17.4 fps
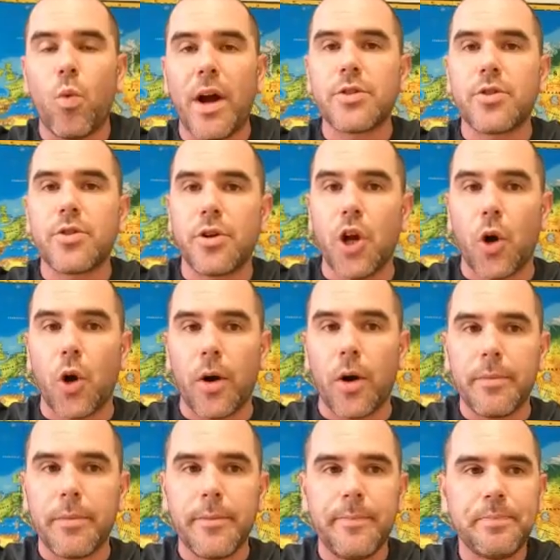Western
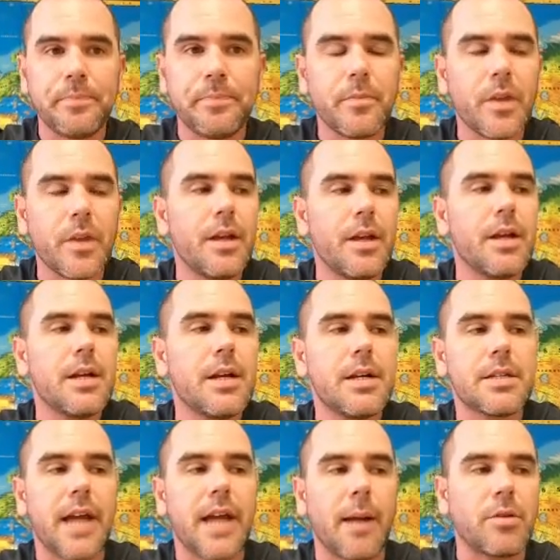Europe.
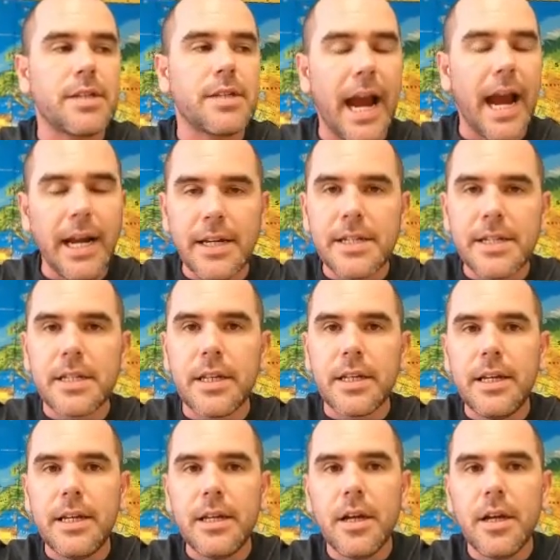
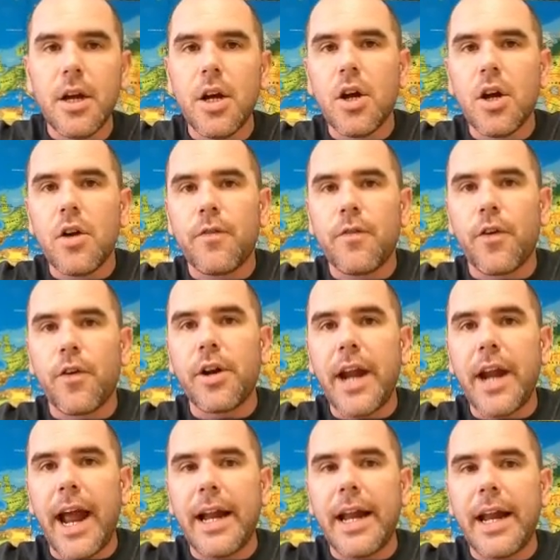Simultaneously,
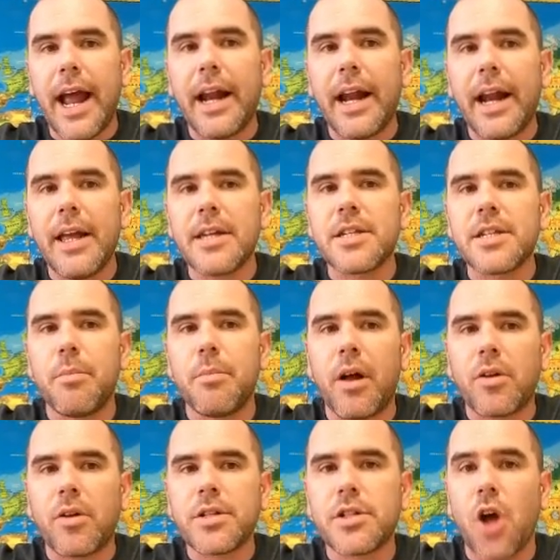Ferdinand and
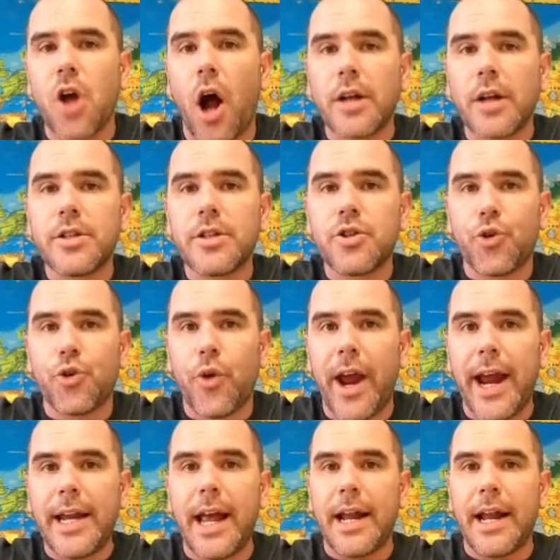Isabel sought
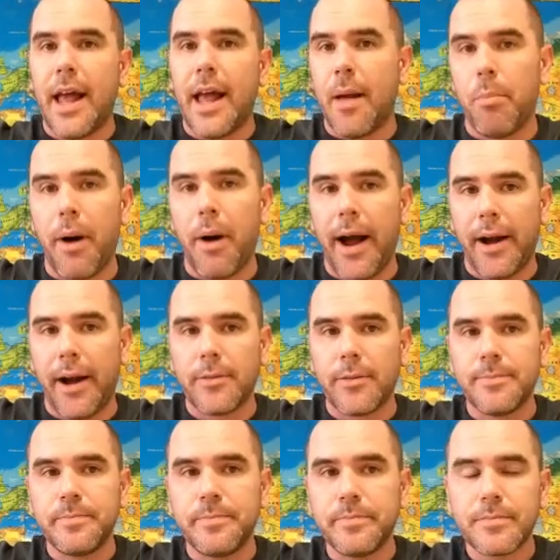trade and
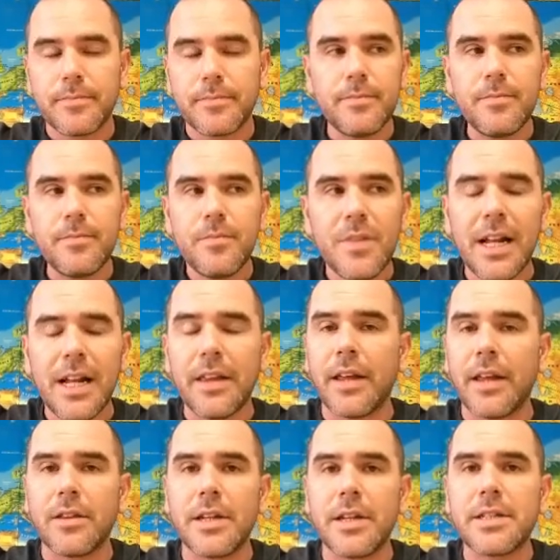empire,
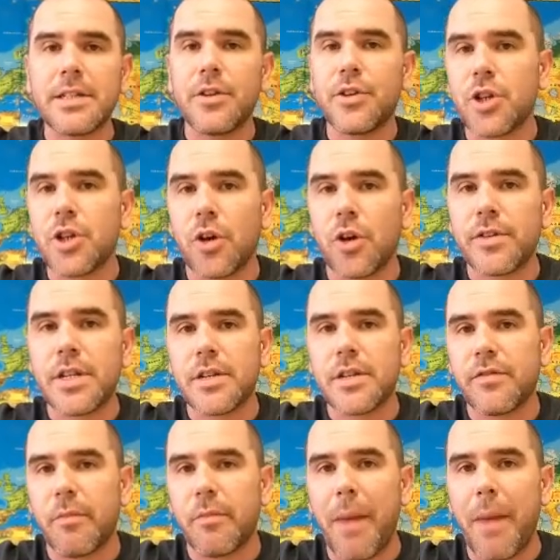and they enlisted the
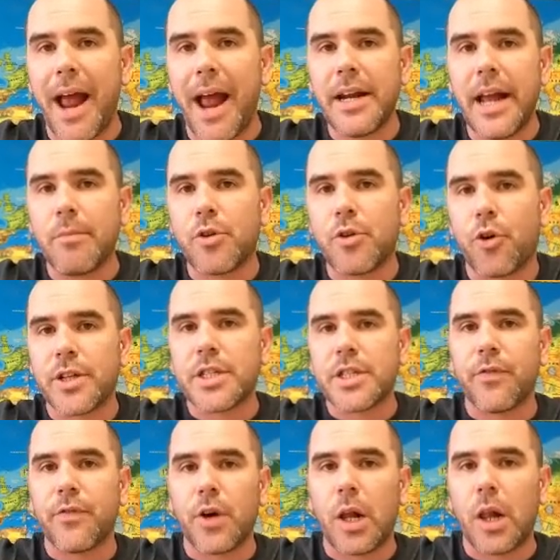services of a man named
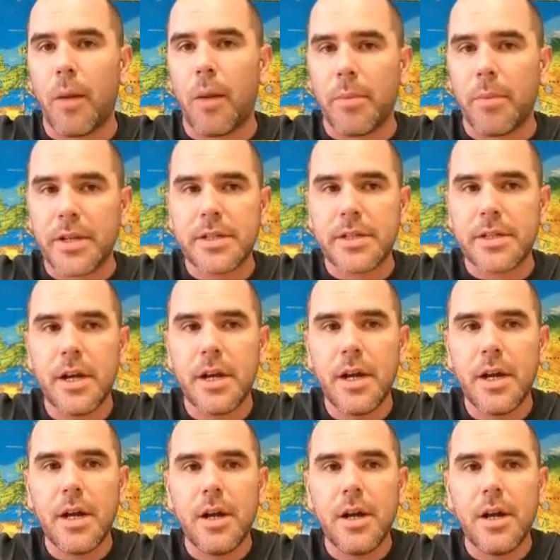Christopher Columbus,